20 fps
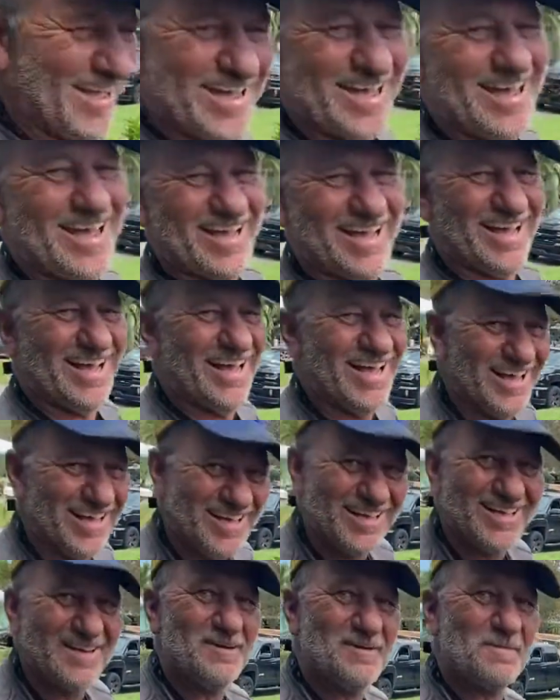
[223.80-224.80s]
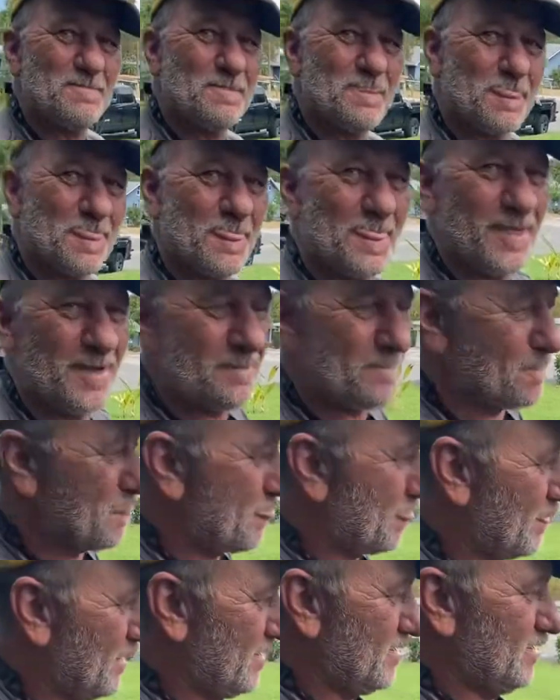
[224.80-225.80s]
All right, so you're in the what
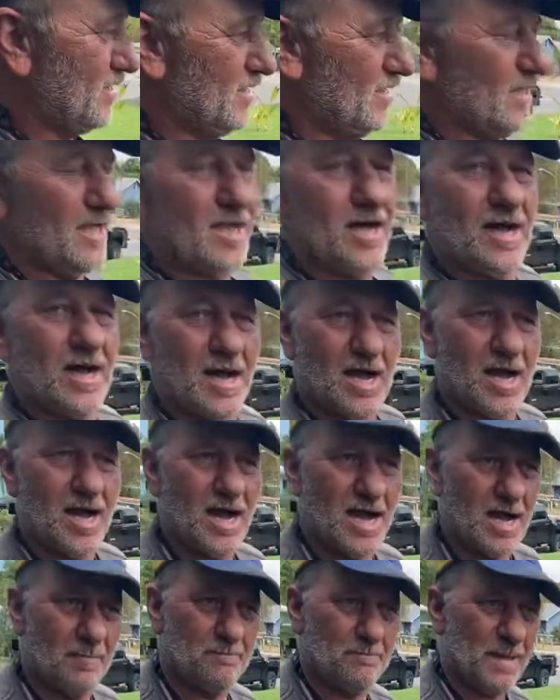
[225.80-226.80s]
area are you in Florida?